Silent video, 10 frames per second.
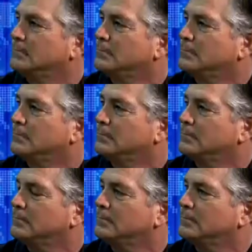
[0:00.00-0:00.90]

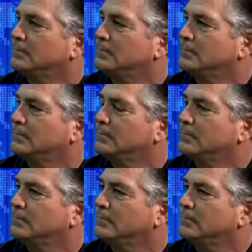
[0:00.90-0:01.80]

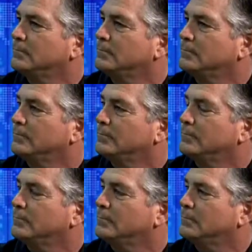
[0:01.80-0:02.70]

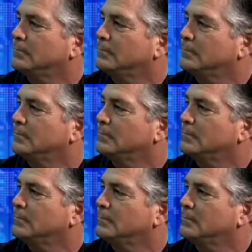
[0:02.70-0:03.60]

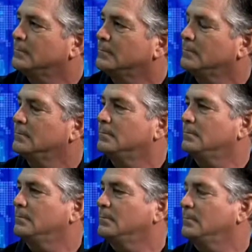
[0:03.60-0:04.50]

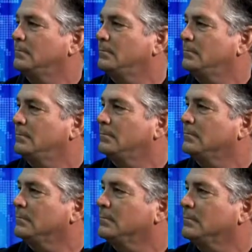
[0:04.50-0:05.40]

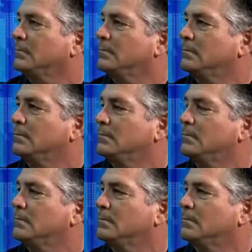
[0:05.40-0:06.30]

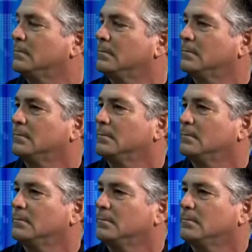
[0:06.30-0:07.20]

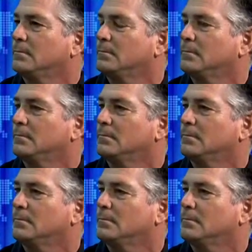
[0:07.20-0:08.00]
No words are spoken by the person on screen.